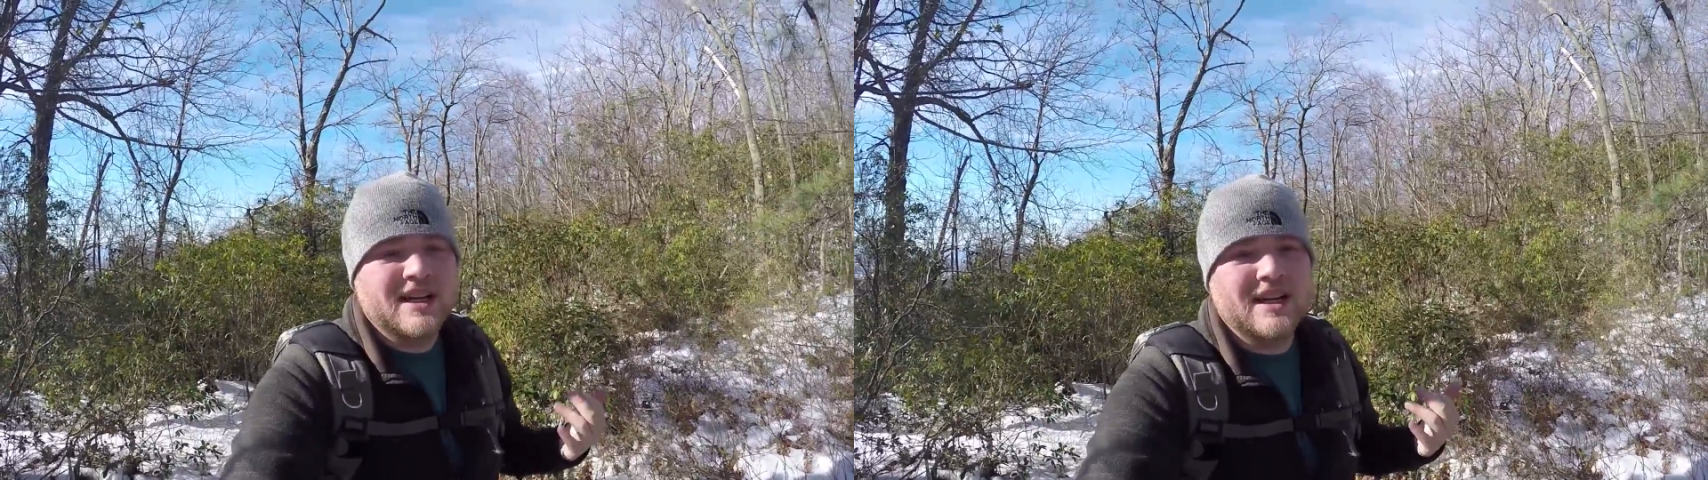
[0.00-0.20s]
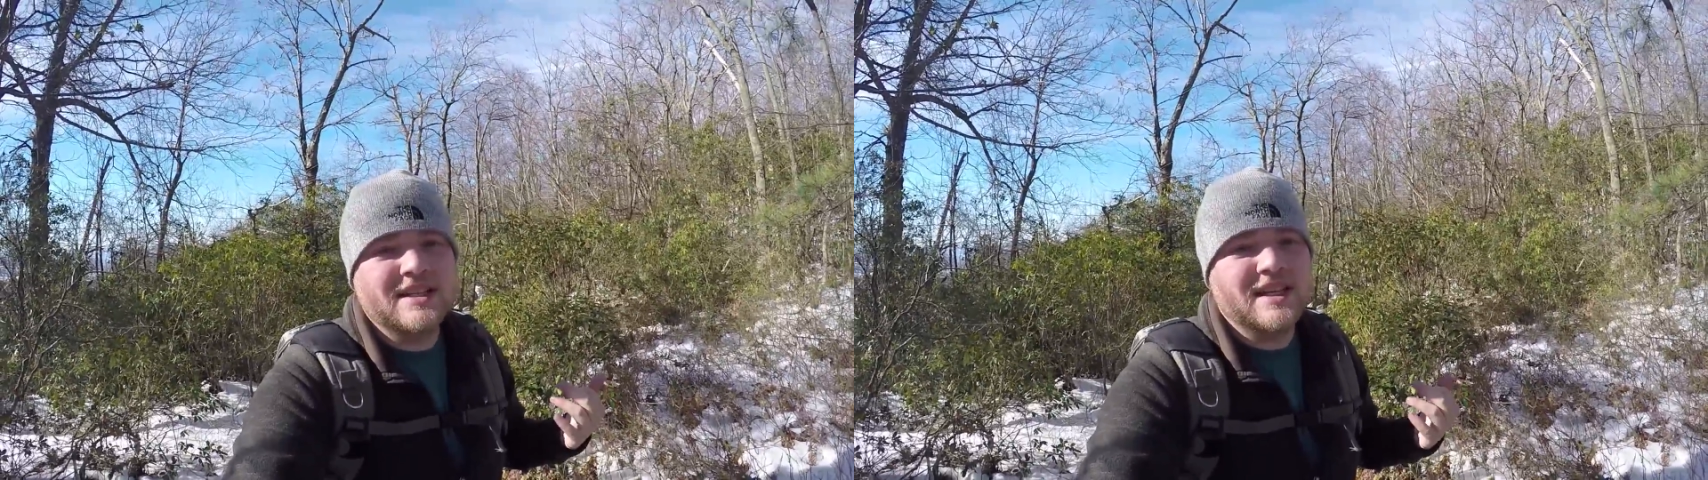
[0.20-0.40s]

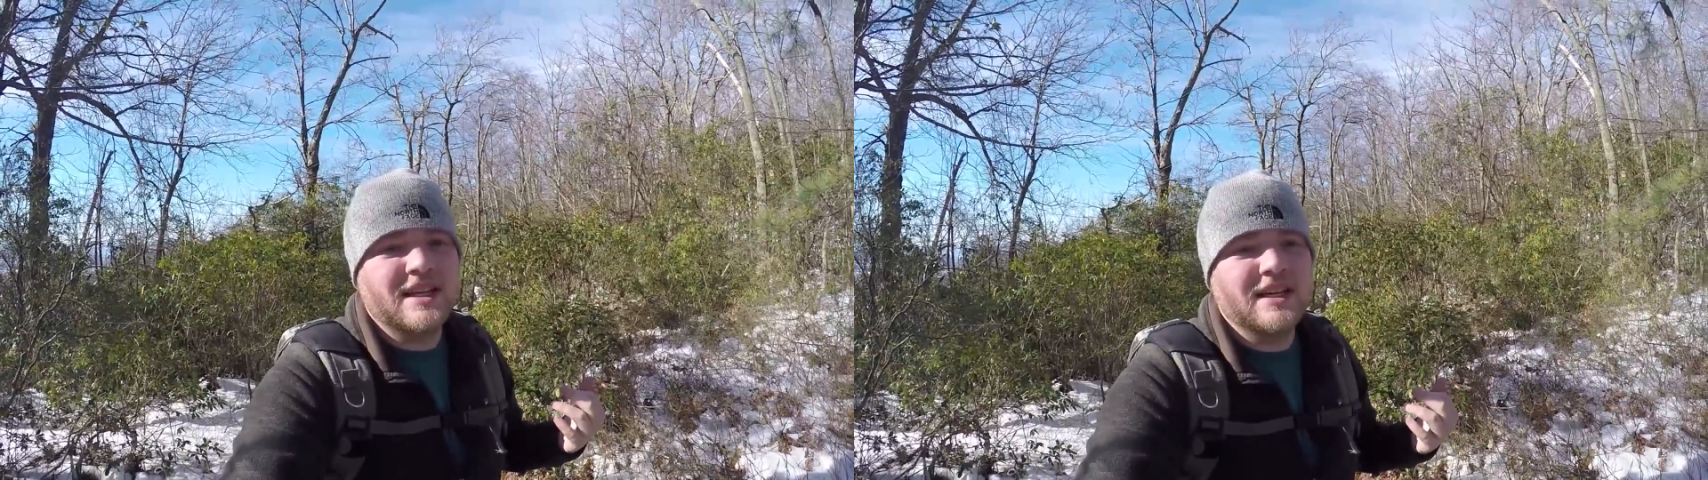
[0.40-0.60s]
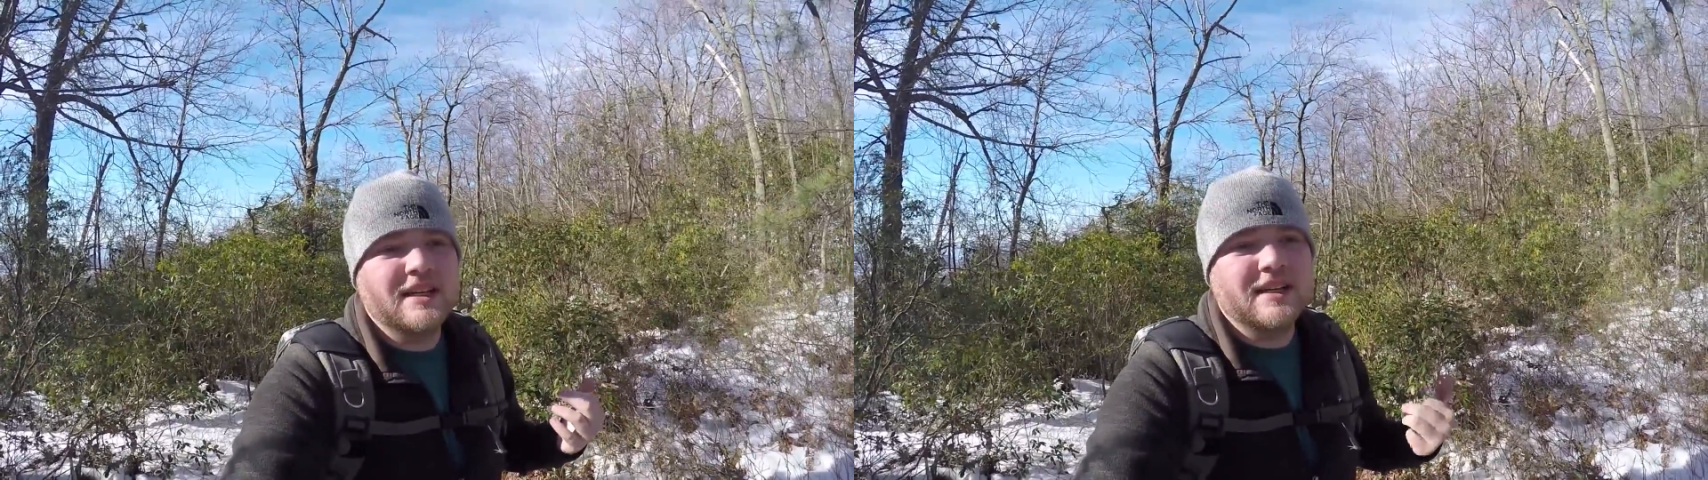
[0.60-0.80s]
is
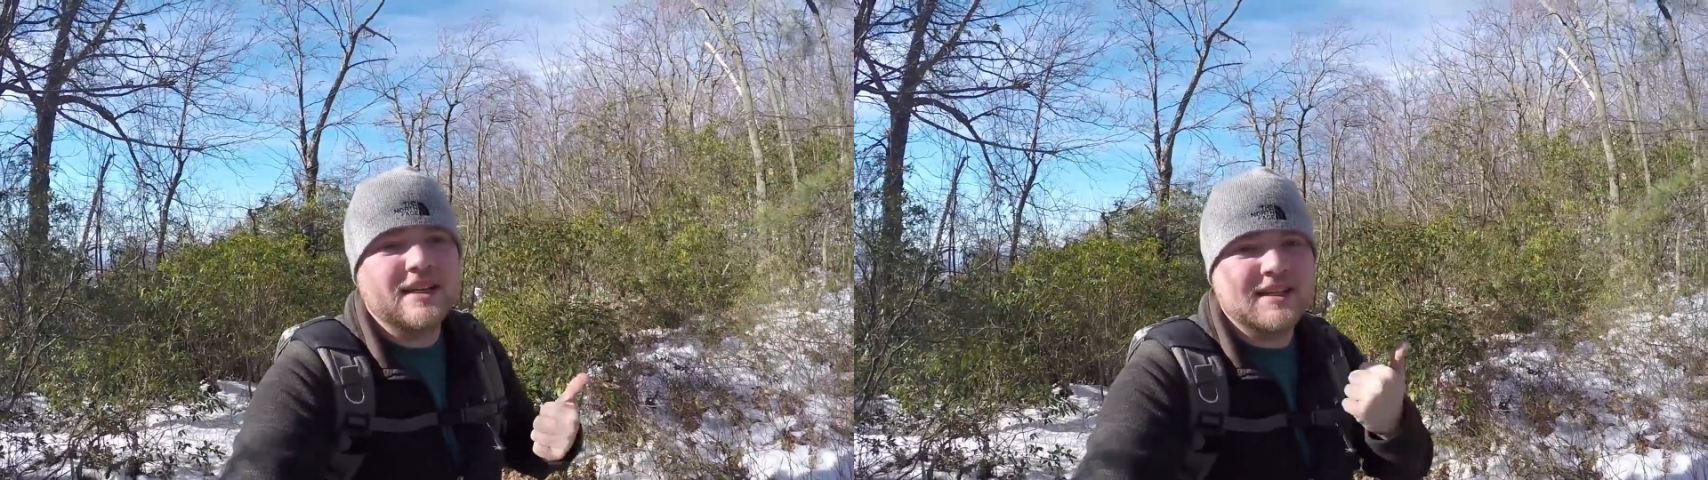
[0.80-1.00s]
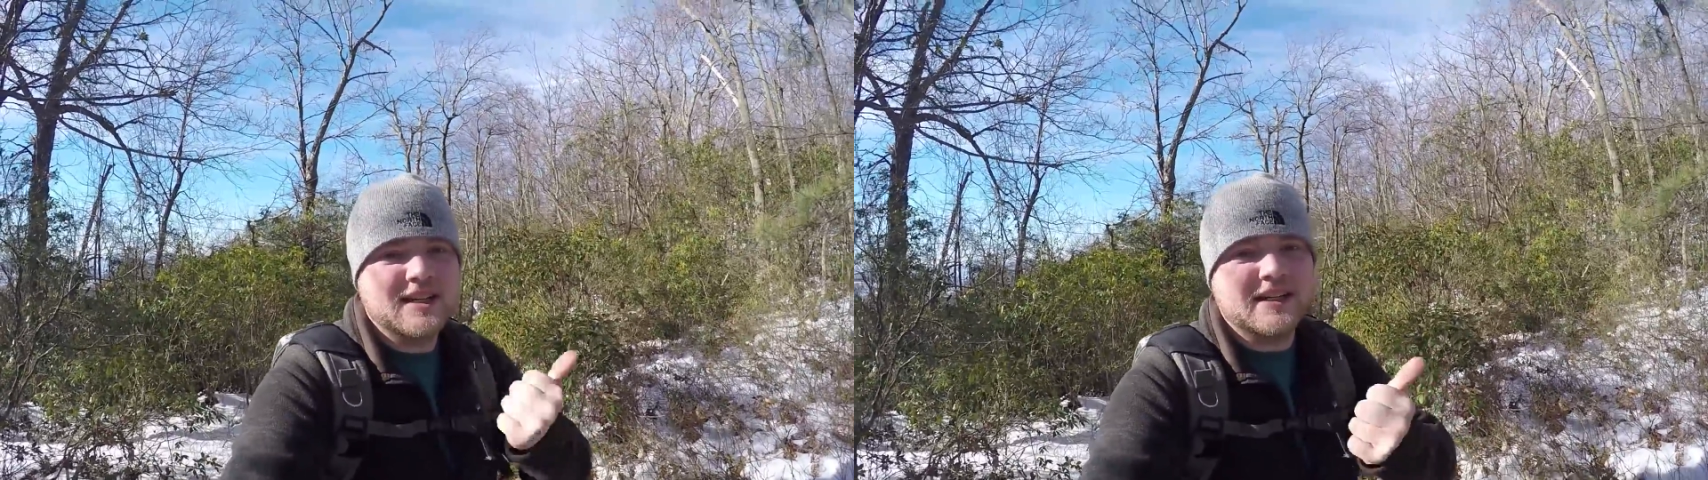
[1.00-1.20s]
in
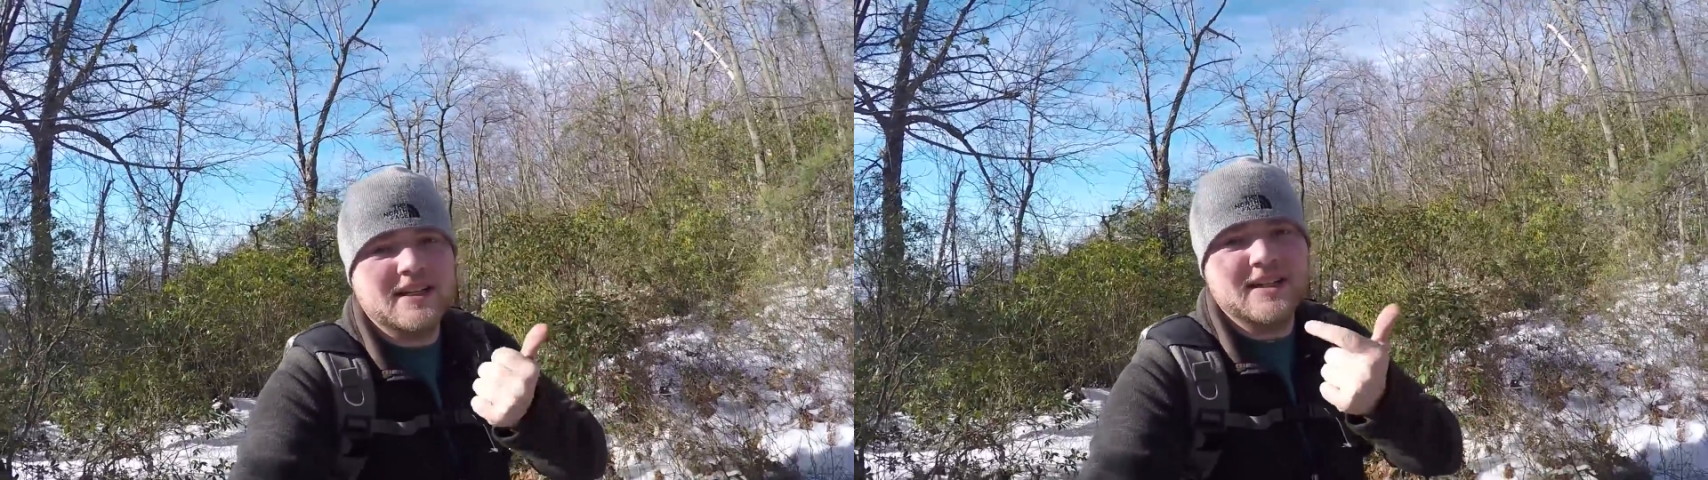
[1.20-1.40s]
Kentucky,